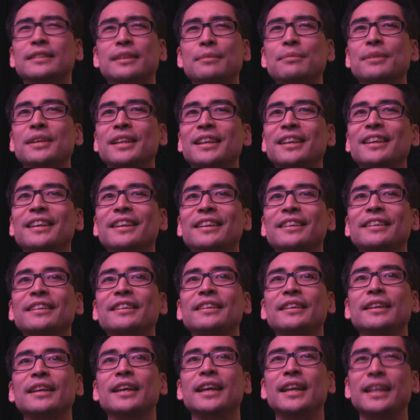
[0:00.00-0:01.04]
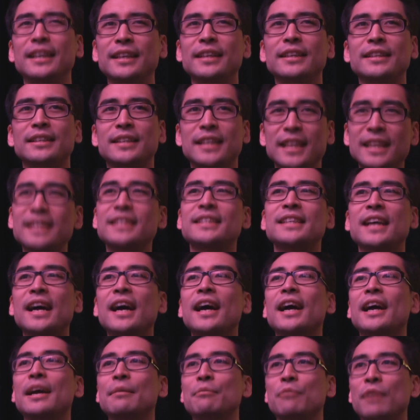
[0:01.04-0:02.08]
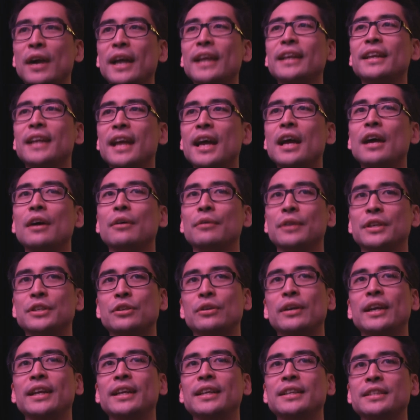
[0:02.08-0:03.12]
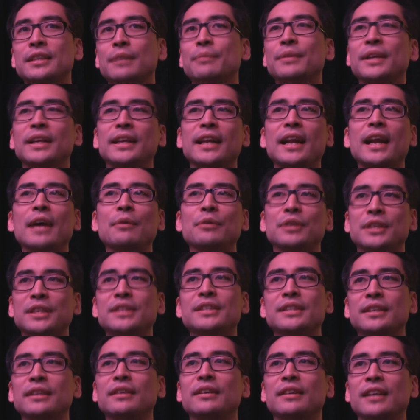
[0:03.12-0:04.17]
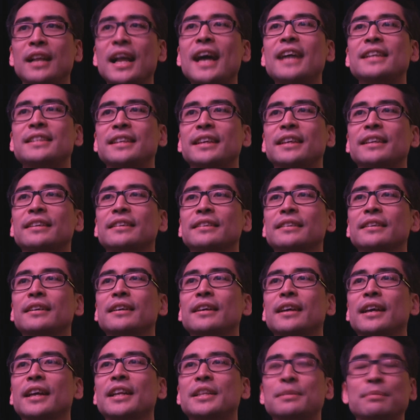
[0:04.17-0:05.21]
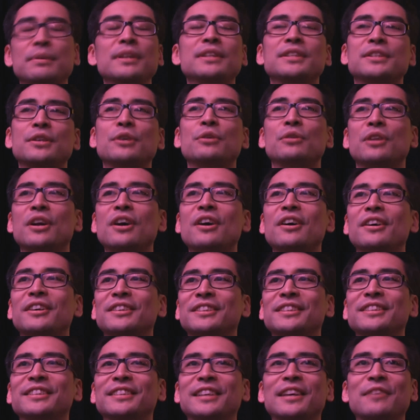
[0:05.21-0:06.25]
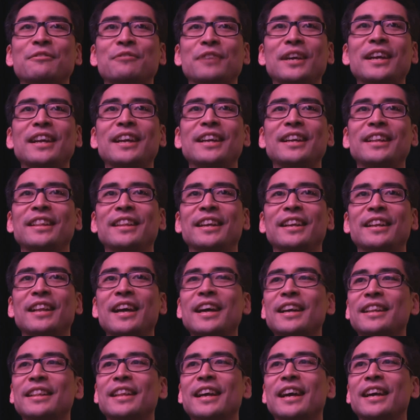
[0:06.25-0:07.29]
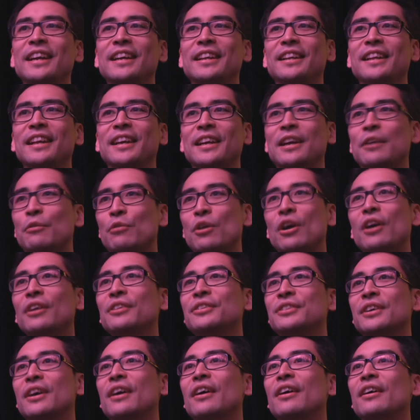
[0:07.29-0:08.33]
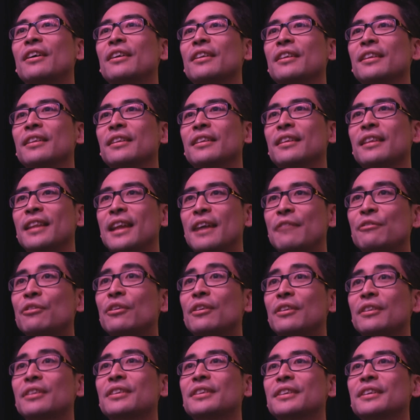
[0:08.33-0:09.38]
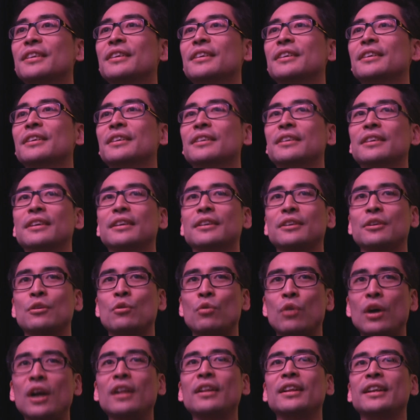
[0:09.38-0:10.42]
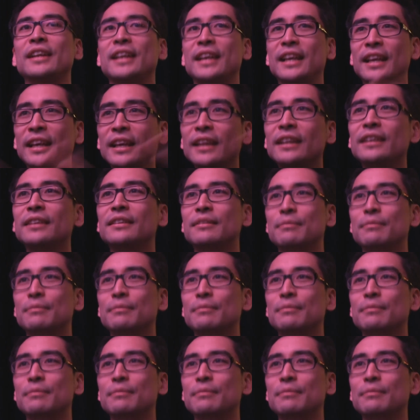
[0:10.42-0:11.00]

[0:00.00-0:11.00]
Somebody in this time, right now, is creating something that I would consider classic. And it's been so long since I've read anything like that, at like a Roald Dahl level quality.